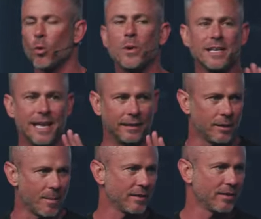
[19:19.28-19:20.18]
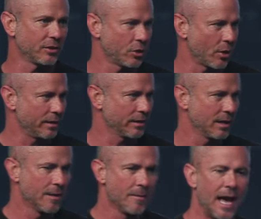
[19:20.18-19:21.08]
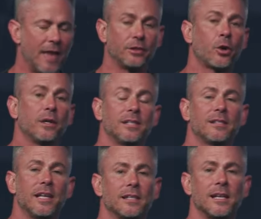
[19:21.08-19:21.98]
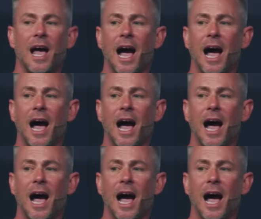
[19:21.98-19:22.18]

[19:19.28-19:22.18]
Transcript: We get to make this choice. And the choice is this,